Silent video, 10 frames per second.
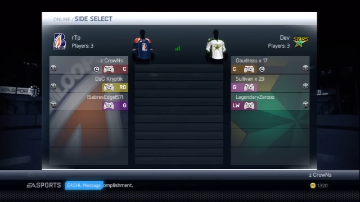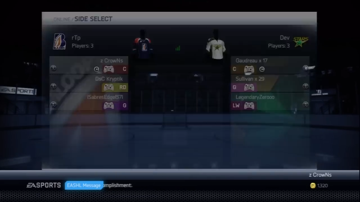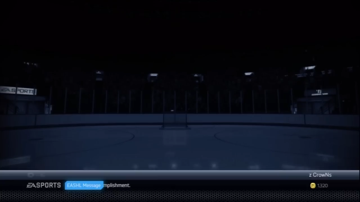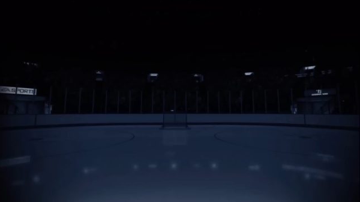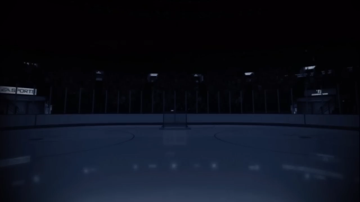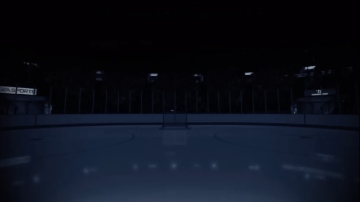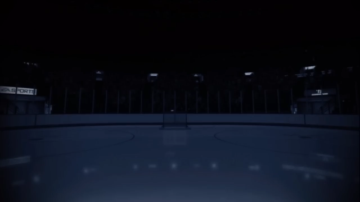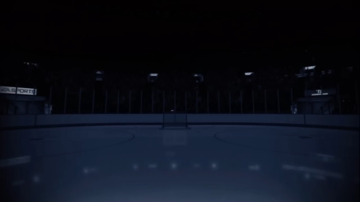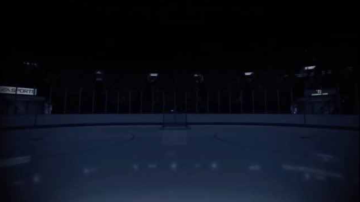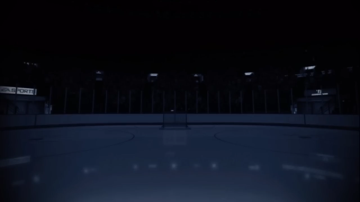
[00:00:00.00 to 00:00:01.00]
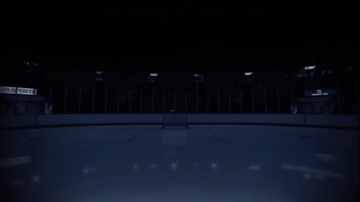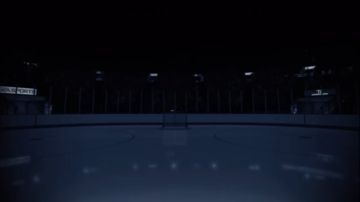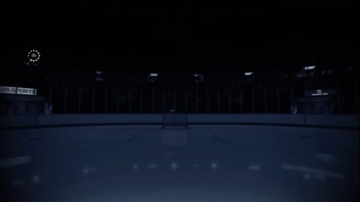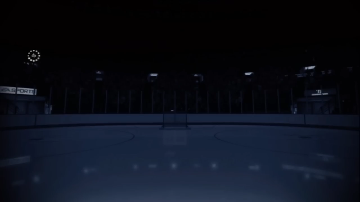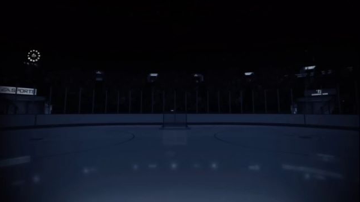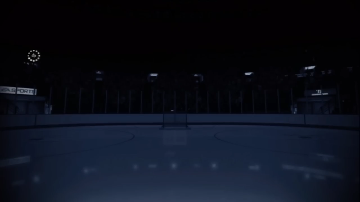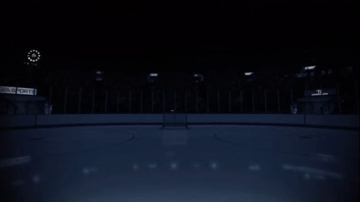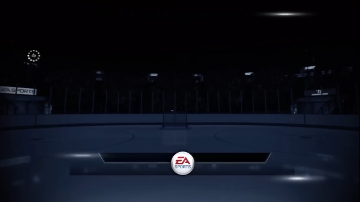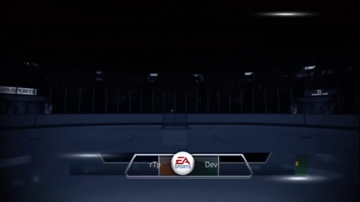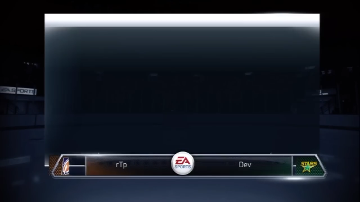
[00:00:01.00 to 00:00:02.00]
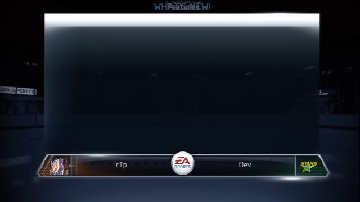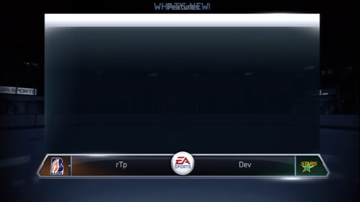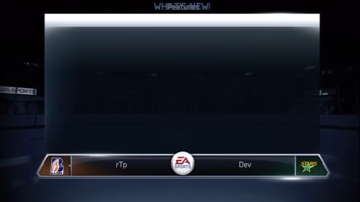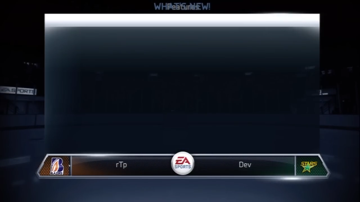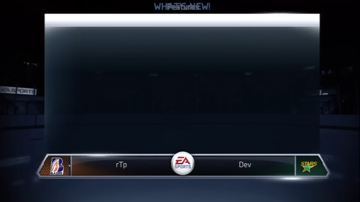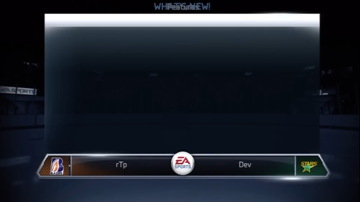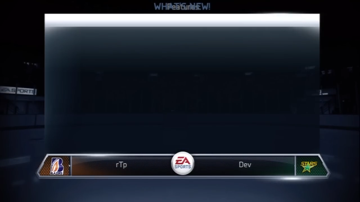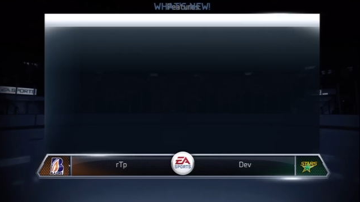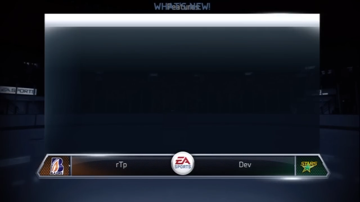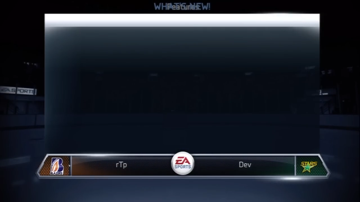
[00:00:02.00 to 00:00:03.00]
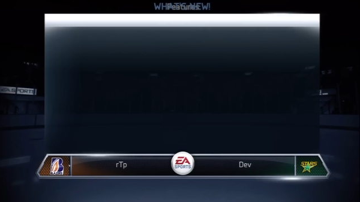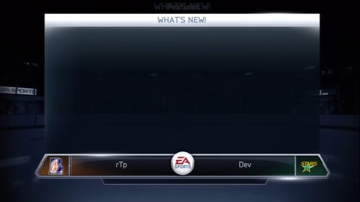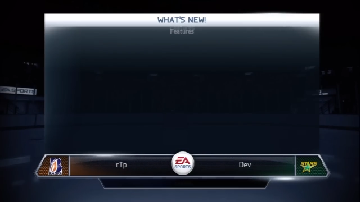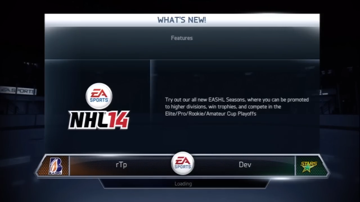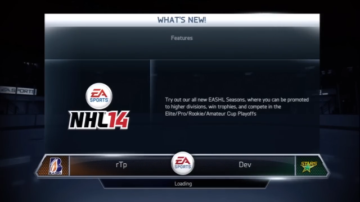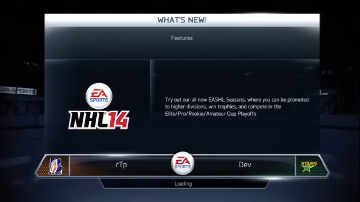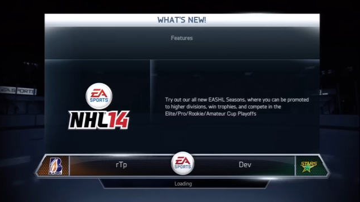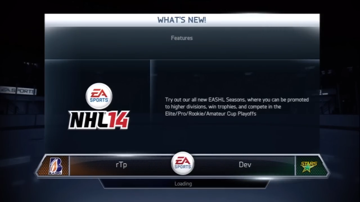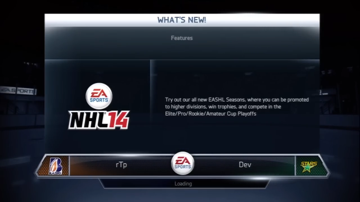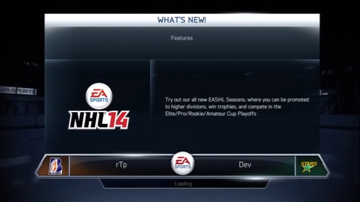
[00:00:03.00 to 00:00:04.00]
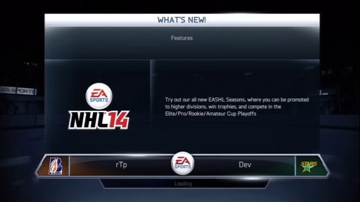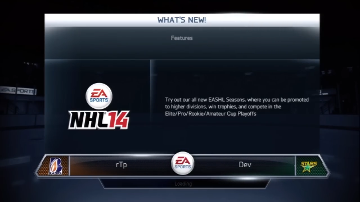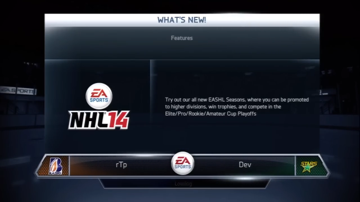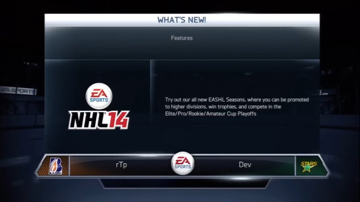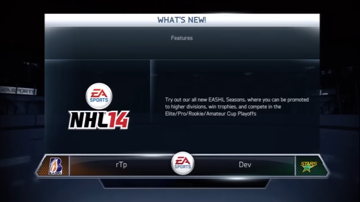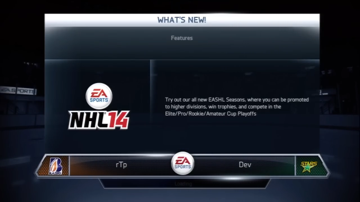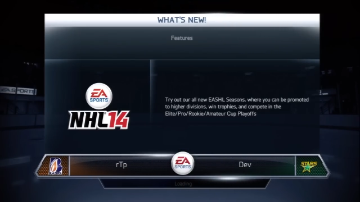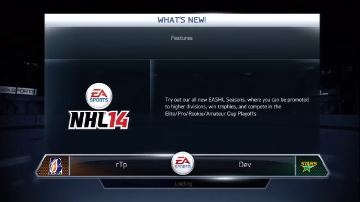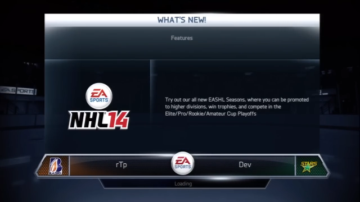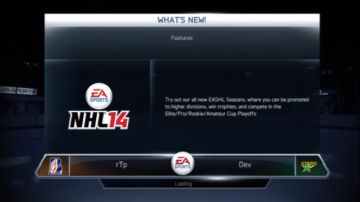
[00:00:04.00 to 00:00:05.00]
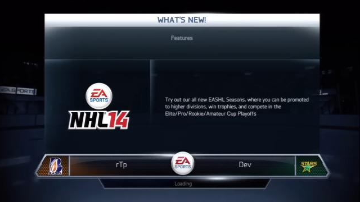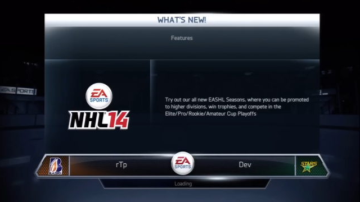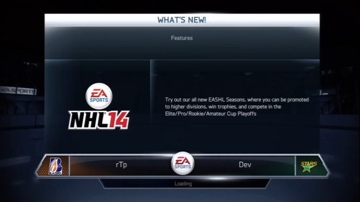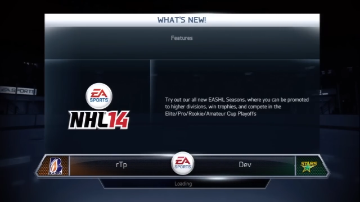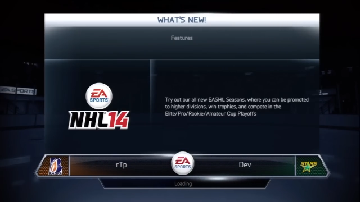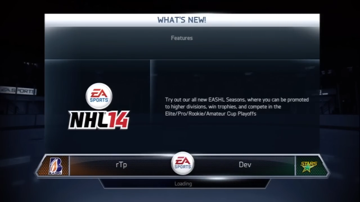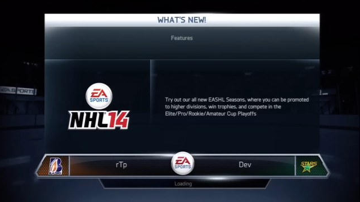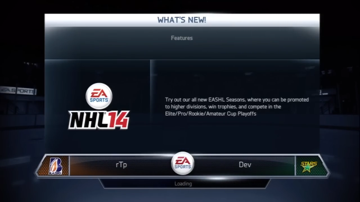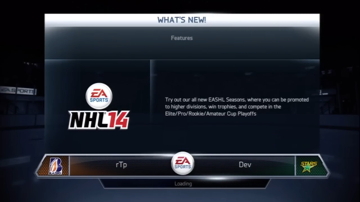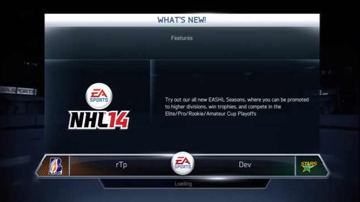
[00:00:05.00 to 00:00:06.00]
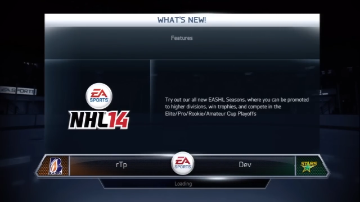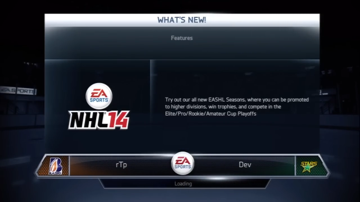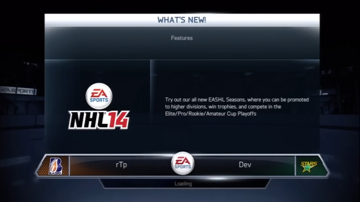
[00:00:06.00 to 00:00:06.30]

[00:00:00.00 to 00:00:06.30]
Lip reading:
[unreadable: no face in view]